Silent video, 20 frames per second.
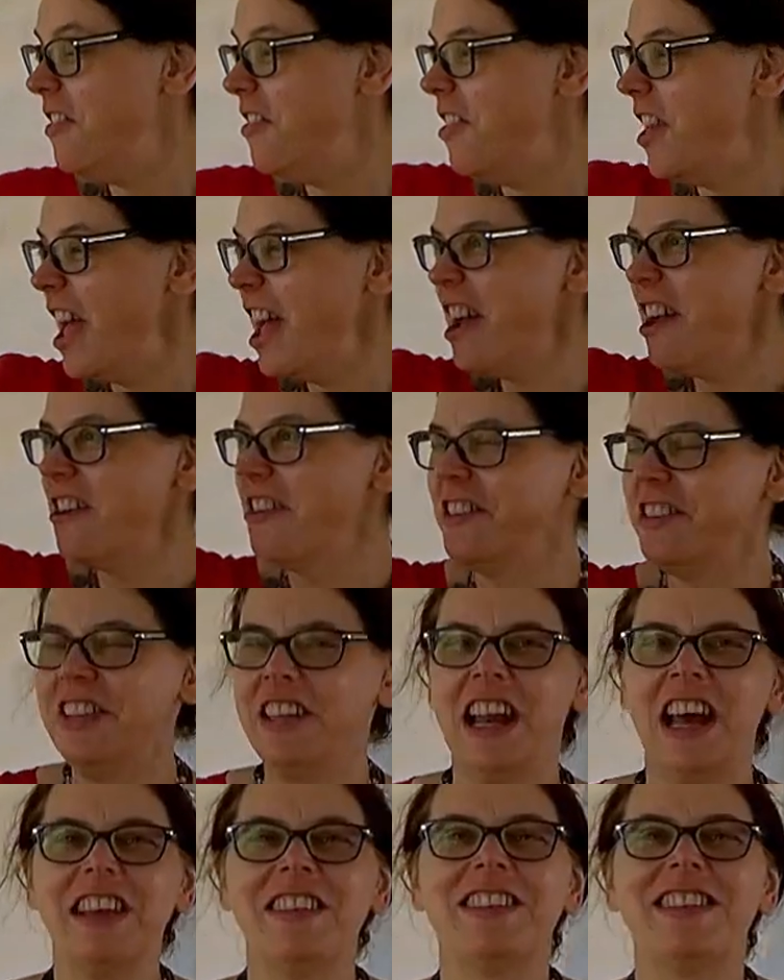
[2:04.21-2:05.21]
there did
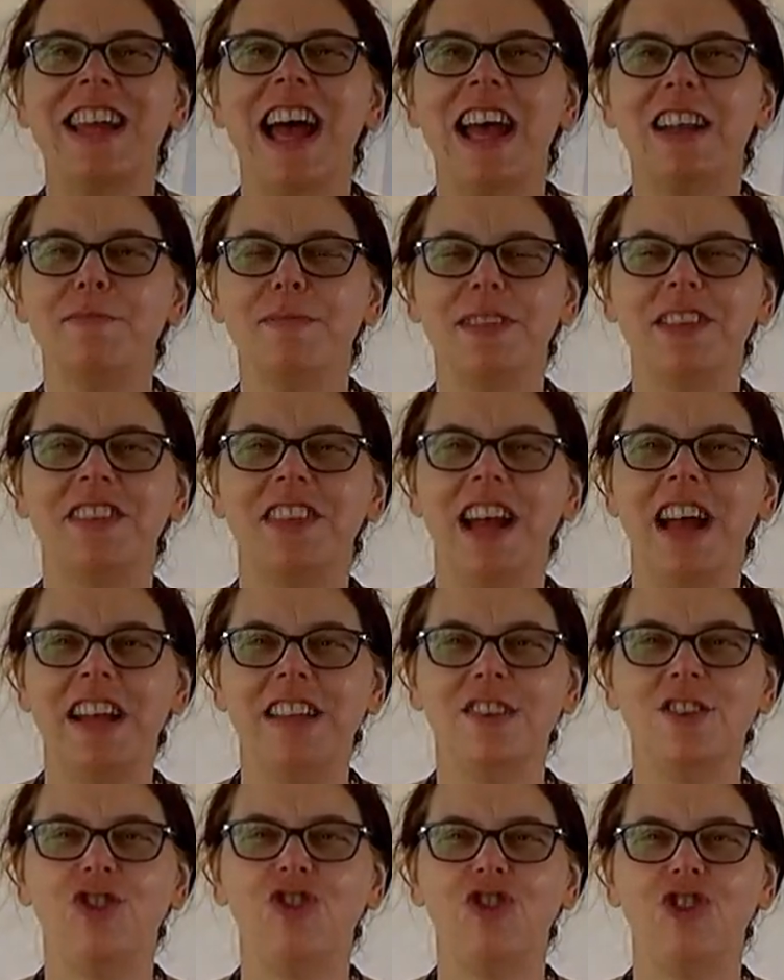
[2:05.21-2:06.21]
I stand
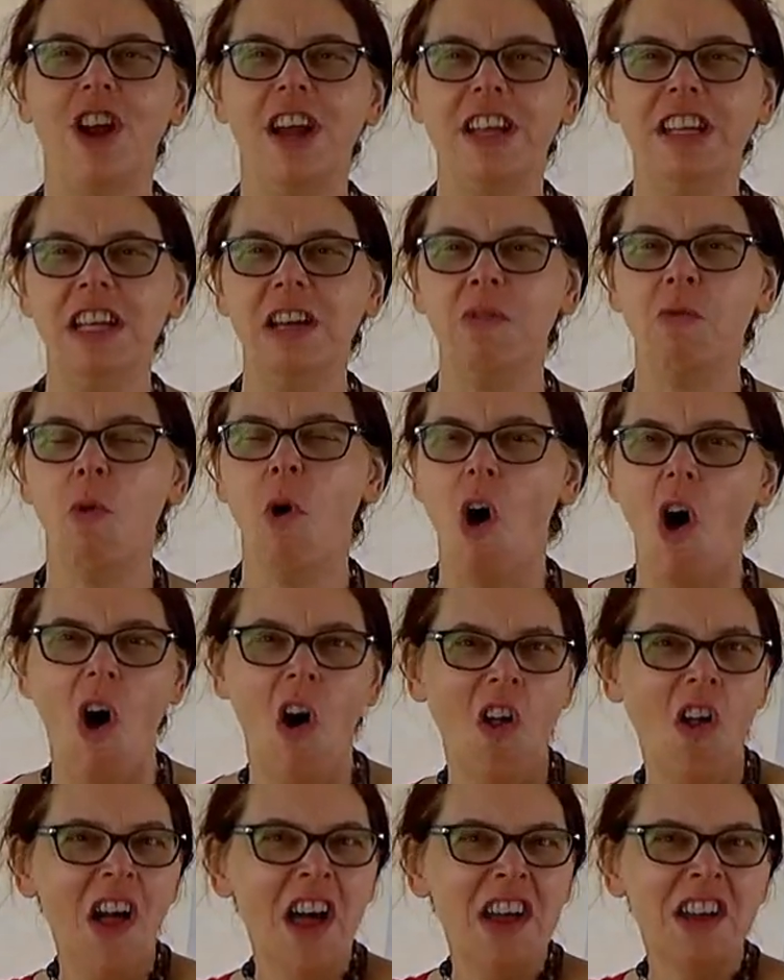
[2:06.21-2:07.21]
beside the shining
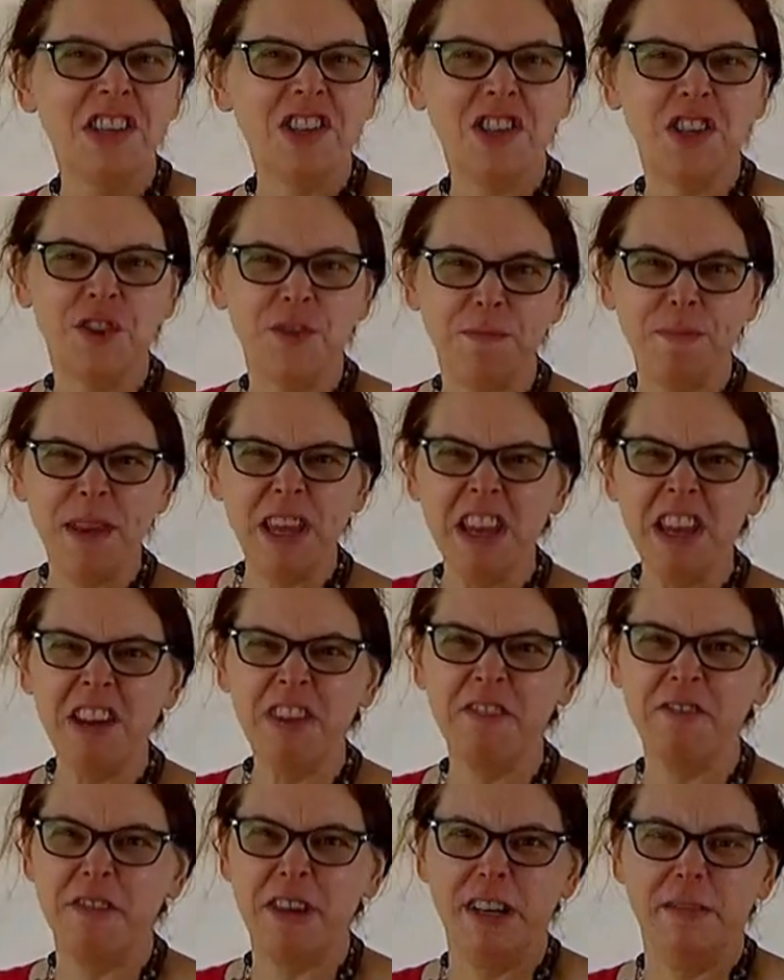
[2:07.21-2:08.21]
wall,
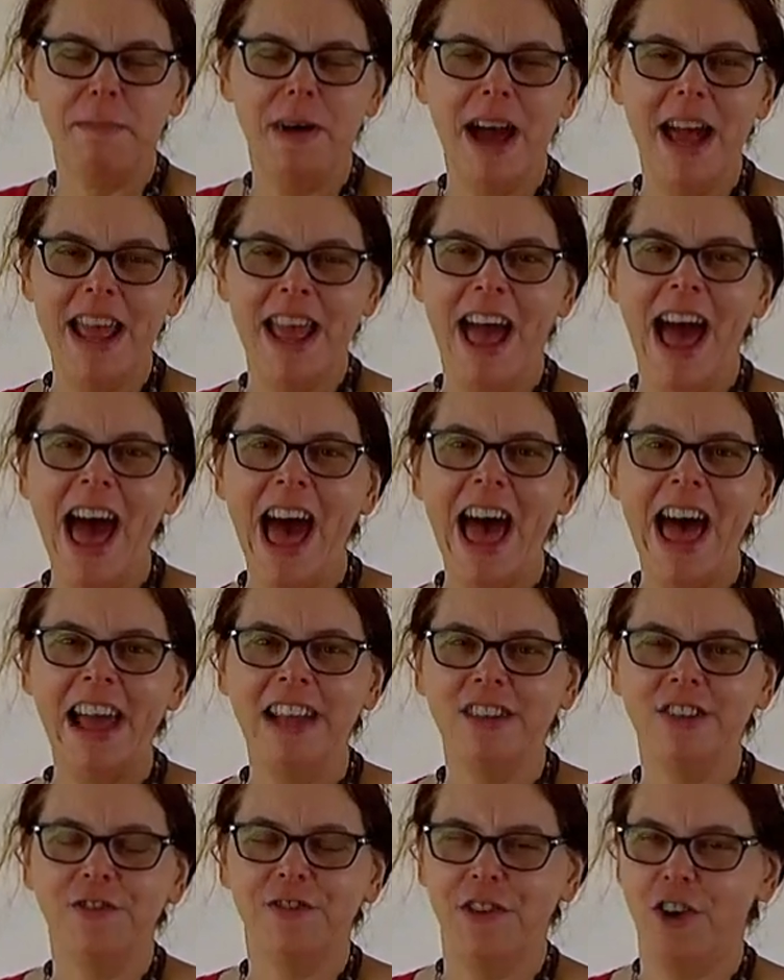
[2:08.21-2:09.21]
spear in my
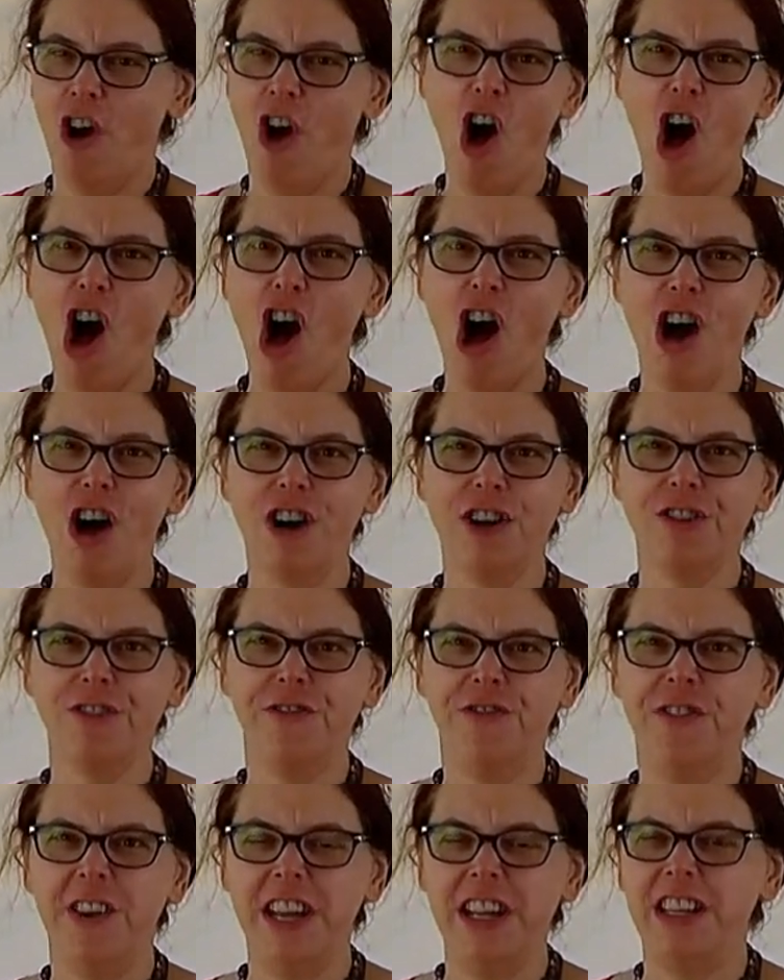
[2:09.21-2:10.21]
hand for hard
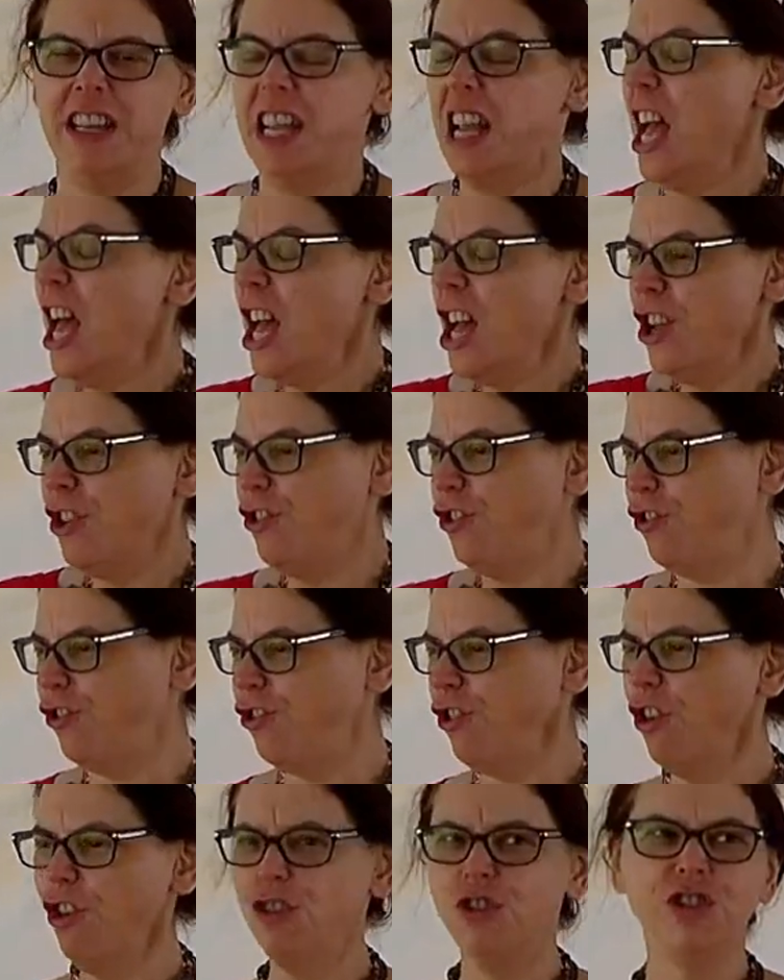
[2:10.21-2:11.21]
fighting,
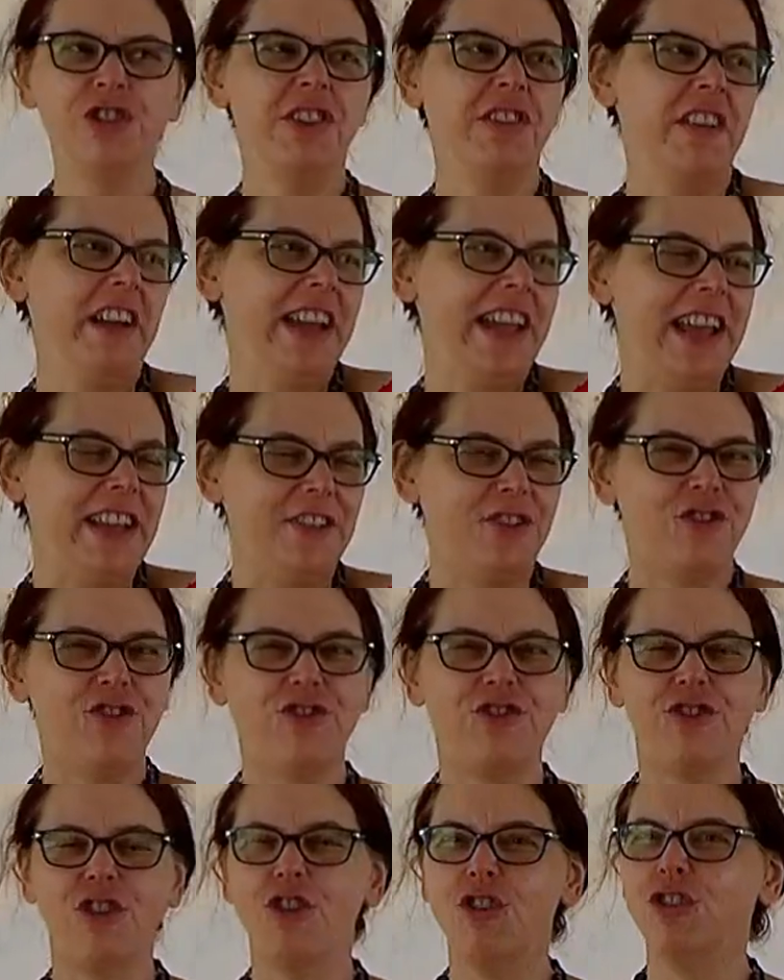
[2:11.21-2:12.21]
shoulder against
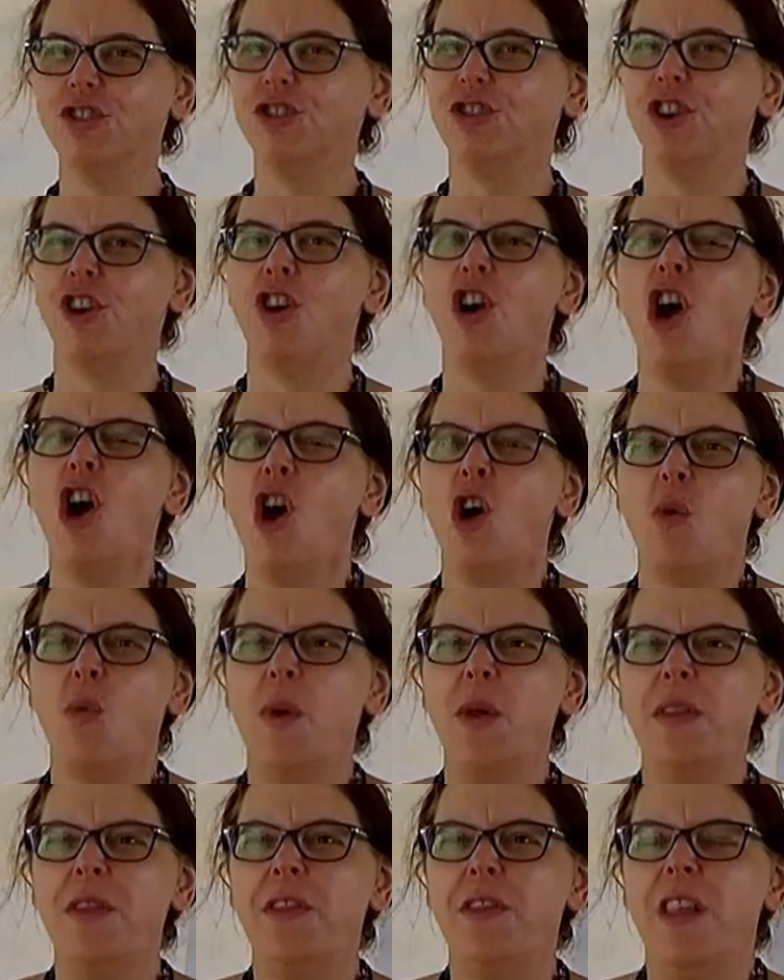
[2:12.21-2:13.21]
shoulder
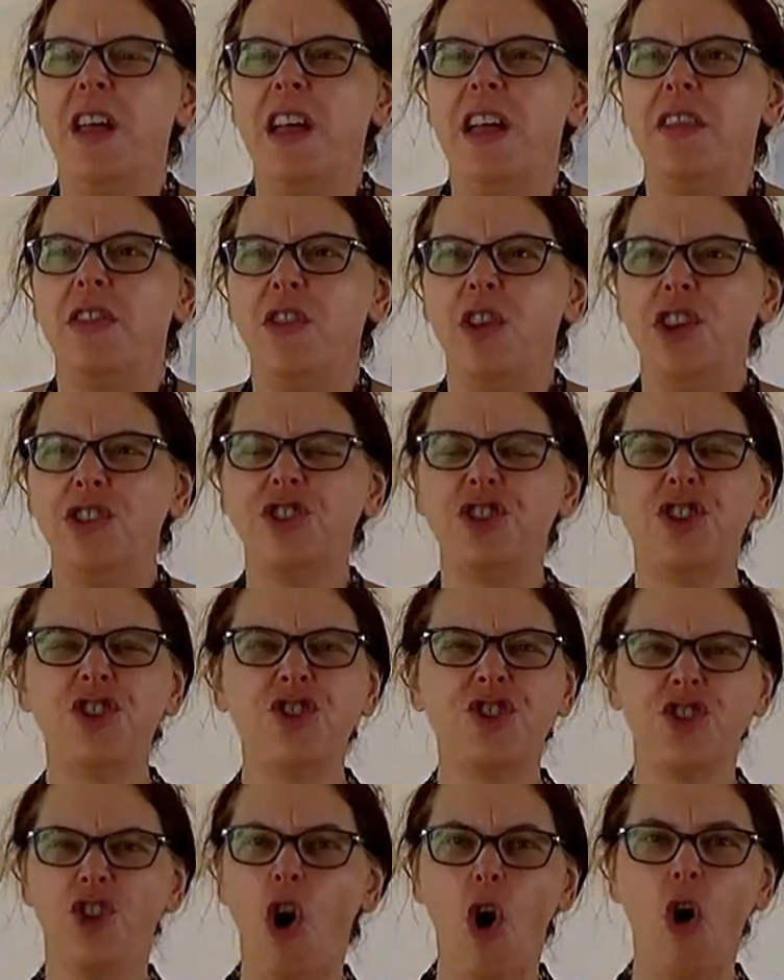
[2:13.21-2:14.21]
with the
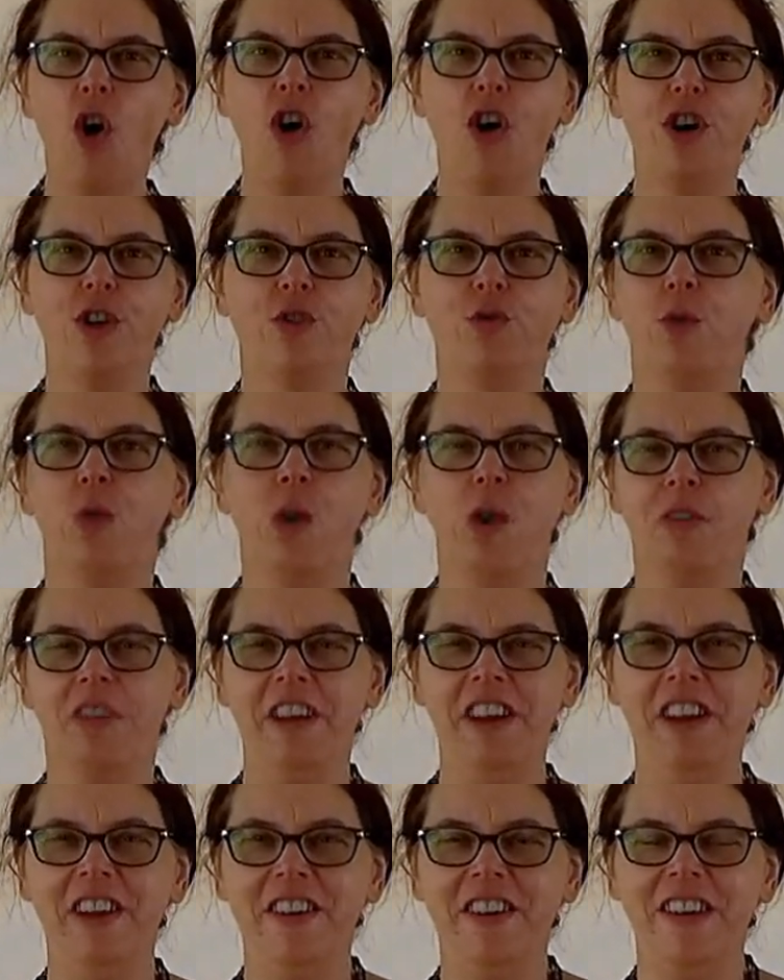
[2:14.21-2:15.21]
sword
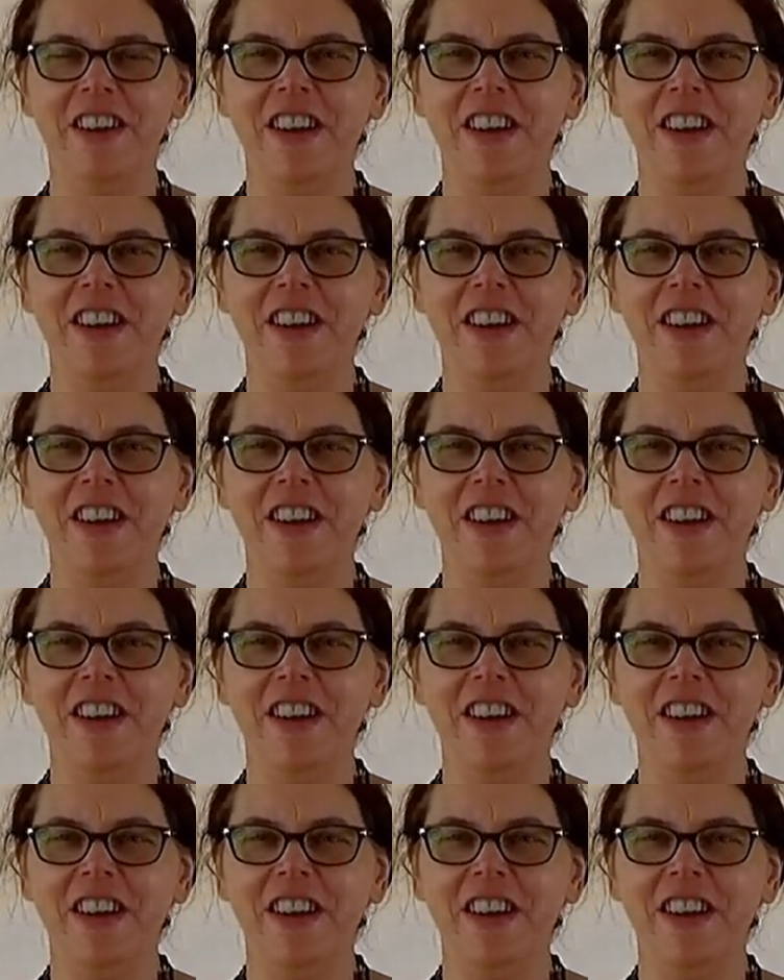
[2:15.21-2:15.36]
warrior,